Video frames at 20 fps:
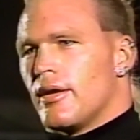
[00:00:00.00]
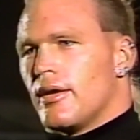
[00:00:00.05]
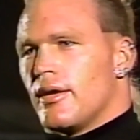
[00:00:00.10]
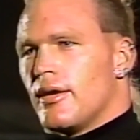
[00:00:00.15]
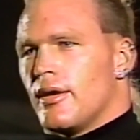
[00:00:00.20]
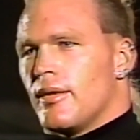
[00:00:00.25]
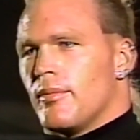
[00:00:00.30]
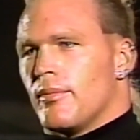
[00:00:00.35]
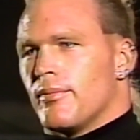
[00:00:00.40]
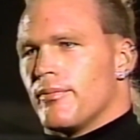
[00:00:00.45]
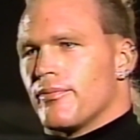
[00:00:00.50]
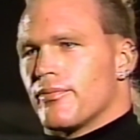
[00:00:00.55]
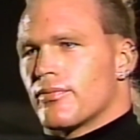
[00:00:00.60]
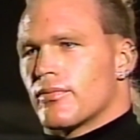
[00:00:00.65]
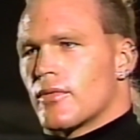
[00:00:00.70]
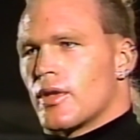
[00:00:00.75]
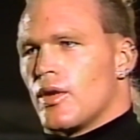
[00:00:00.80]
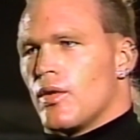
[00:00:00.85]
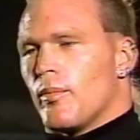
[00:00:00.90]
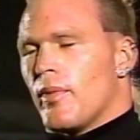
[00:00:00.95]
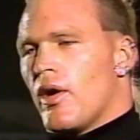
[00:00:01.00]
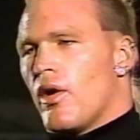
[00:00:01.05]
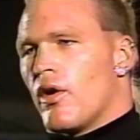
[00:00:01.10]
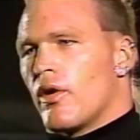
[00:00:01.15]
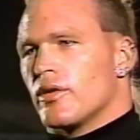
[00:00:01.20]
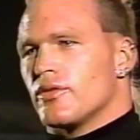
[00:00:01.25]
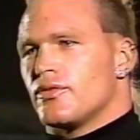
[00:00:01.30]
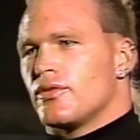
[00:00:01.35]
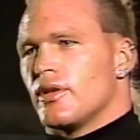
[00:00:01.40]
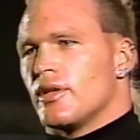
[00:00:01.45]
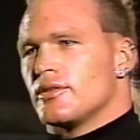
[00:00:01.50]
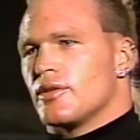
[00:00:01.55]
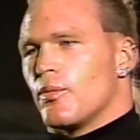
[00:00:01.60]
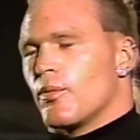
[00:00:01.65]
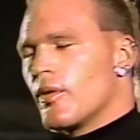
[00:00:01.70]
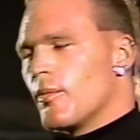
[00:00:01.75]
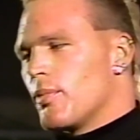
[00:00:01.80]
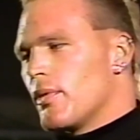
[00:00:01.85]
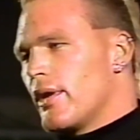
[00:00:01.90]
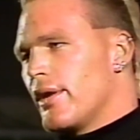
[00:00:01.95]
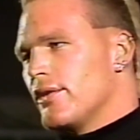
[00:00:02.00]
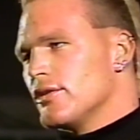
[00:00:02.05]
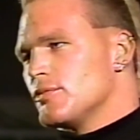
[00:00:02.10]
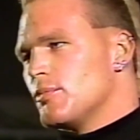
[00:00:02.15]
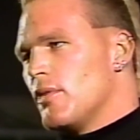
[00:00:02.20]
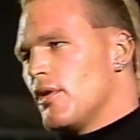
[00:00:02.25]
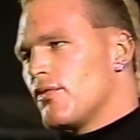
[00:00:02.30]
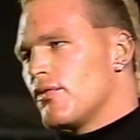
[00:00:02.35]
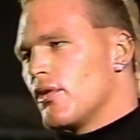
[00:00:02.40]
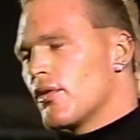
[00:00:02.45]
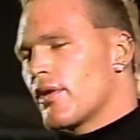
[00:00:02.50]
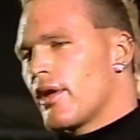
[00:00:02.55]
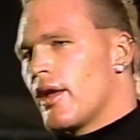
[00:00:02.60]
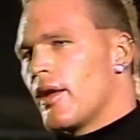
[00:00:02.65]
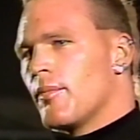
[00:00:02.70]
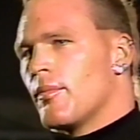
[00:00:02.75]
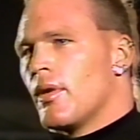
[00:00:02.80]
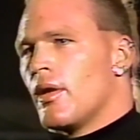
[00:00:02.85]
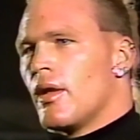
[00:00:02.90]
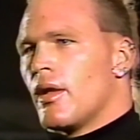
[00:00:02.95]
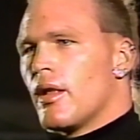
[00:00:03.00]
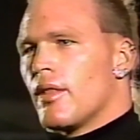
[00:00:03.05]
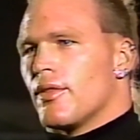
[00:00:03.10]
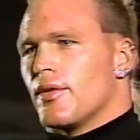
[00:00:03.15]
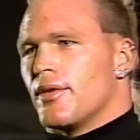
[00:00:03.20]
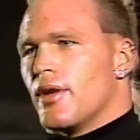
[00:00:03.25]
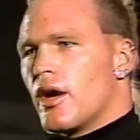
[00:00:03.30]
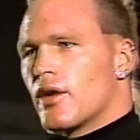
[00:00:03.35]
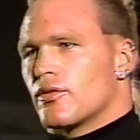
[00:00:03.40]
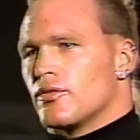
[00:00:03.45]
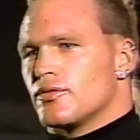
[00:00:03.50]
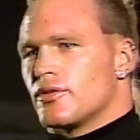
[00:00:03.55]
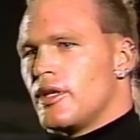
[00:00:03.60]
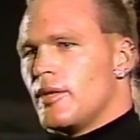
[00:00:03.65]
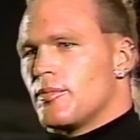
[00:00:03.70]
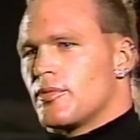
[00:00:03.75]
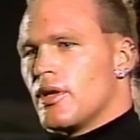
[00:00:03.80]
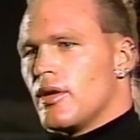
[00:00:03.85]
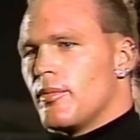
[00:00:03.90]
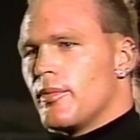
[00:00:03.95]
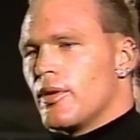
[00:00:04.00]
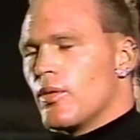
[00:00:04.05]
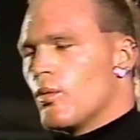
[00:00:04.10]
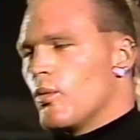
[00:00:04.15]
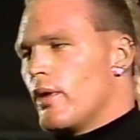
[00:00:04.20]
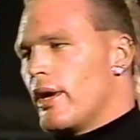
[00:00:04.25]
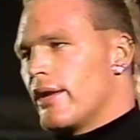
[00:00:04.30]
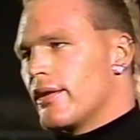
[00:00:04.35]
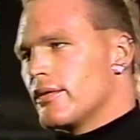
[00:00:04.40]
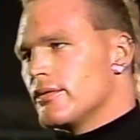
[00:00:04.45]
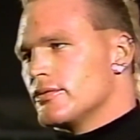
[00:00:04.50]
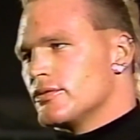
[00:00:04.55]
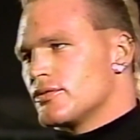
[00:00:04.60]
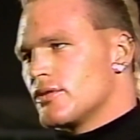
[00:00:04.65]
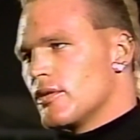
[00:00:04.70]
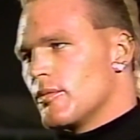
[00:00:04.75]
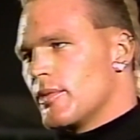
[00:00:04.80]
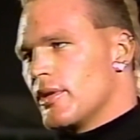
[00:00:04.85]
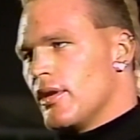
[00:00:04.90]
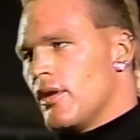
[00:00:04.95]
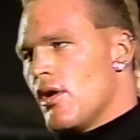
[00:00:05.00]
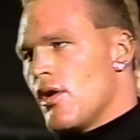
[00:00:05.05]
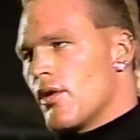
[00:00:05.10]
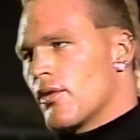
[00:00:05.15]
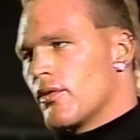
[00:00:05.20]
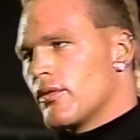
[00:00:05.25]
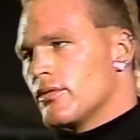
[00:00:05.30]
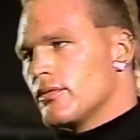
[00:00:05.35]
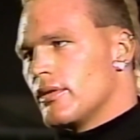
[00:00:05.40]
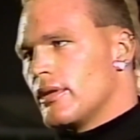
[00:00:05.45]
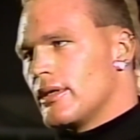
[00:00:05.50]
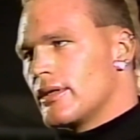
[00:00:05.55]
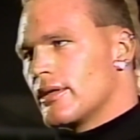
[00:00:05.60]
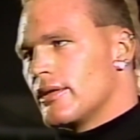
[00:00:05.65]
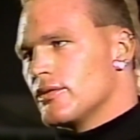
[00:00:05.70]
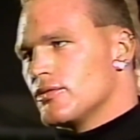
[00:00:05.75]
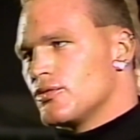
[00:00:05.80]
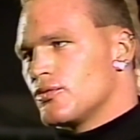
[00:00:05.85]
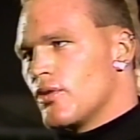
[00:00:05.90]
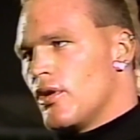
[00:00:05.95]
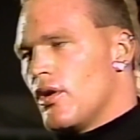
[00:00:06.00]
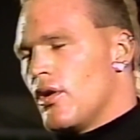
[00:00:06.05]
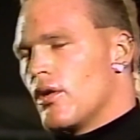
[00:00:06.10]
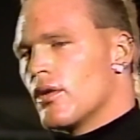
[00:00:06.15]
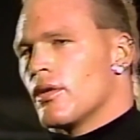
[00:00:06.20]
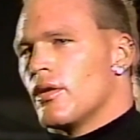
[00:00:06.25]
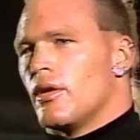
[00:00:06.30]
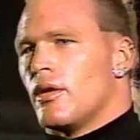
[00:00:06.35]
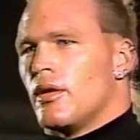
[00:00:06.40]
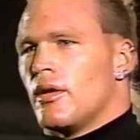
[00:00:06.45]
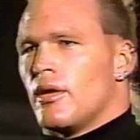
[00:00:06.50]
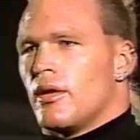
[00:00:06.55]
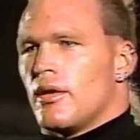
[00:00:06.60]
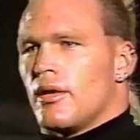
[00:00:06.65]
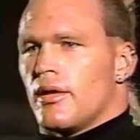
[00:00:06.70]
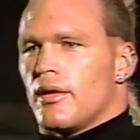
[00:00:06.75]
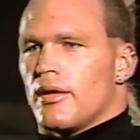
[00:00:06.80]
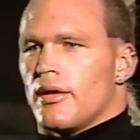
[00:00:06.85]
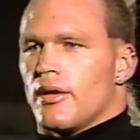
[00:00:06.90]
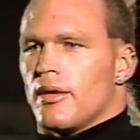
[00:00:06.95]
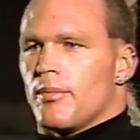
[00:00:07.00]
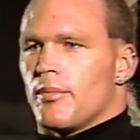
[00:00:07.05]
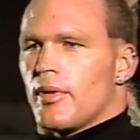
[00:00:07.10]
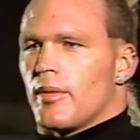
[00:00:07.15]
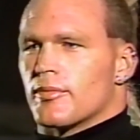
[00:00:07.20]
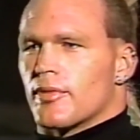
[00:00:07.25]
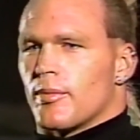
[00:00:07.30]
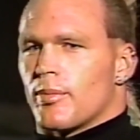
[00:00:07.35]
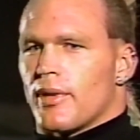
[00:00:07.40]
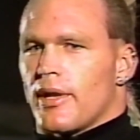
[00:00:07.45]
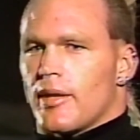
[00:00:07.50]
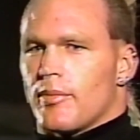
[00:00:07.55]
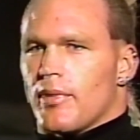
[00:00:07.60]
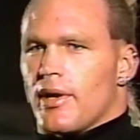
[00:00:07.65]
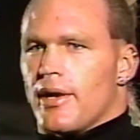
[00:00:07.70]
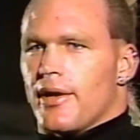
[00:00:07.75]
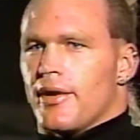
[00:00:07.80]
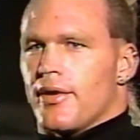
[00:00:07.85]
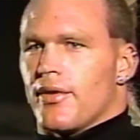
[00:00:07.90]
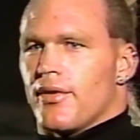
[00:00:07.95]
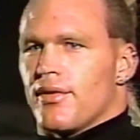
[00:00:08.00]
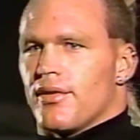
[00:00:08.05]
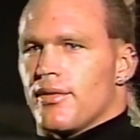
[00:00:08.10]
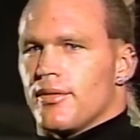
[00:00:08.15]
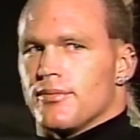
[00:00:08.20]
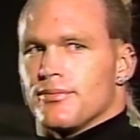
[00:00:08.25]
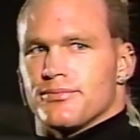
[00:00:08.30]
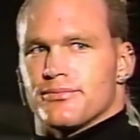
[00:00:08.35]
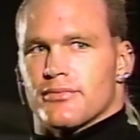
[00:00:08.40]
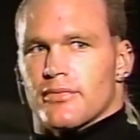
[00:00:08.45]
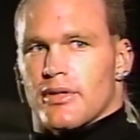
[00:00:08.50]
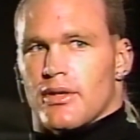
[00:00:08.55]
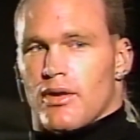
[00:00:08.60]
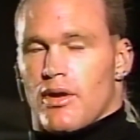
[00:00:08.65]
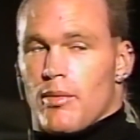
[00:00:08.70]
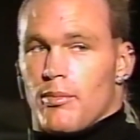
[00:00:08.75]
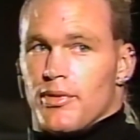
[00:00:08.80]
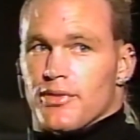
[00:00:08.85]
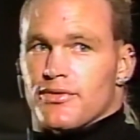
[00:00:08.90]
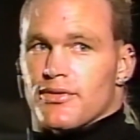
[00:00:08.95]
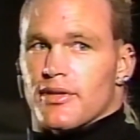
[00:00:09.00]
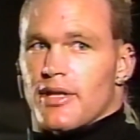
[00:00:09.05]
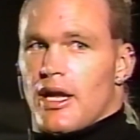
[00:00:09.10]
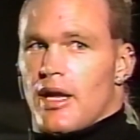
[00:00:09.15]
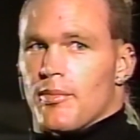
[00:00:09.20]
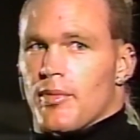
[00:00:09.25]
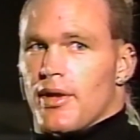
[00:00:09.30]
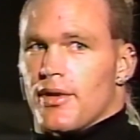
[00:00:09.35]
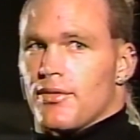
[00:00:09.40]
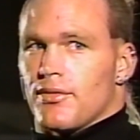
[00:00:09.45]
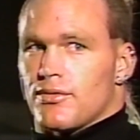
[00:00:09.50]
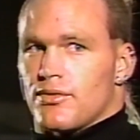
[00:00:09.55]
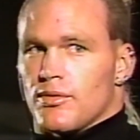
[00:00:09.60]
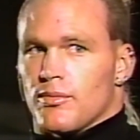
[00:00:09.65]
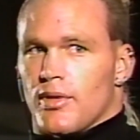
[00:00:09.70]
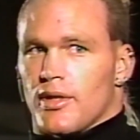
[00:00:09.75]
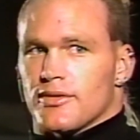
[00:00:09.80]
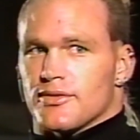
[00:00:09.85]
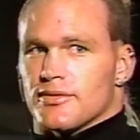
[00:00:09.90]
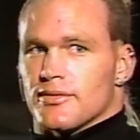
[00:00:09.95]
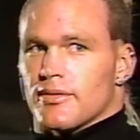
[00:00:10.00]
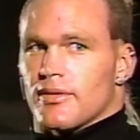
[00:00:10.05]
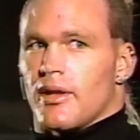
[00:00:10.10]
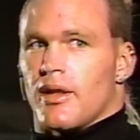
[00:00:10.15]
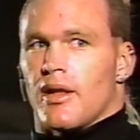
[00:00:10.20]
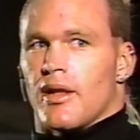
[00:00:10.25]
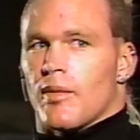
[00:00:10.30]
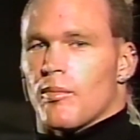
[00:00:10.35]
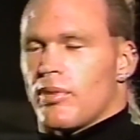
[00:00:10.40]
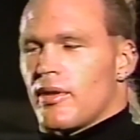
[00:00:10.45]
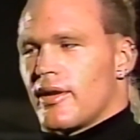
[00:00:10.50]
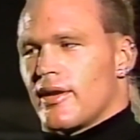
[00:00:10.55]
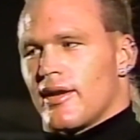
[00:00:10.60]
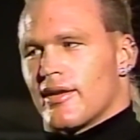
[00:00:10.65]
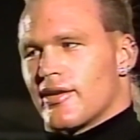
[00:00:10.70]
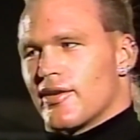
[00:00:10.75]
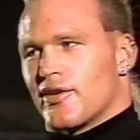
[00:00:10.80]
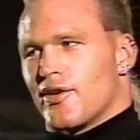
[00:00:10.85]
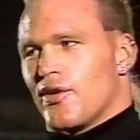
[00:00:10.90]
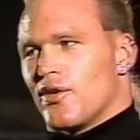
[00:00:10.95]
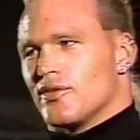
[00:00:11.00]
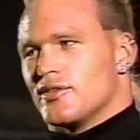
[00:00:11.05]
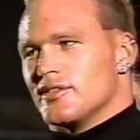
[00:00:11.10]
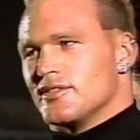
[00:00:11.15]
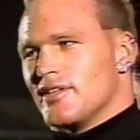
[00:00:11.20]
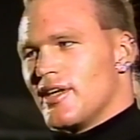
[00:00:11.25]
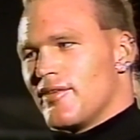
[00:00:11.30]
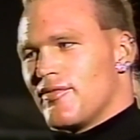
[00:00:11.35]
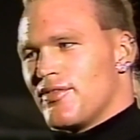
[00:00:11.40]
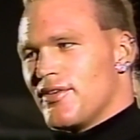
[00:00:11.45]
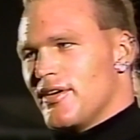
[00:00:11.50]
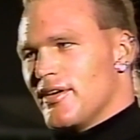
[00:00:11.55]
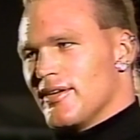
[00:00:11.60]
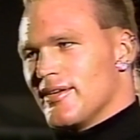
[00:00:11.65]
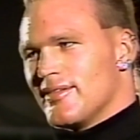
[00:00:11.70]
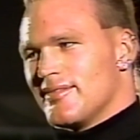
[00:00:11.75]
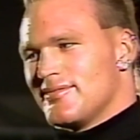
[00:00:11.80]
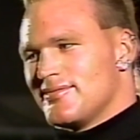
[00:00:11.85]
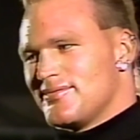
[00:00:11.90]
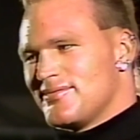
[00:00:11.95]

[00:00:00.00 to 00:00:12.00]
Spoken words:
You know, my heart says I want to play in this Buffalo game. The doctors keep telling me to wait just a little bit longer and let it get strong. I'm going to play it by ear. You know, I missed the game out here too much, and playing like a coach is not fun.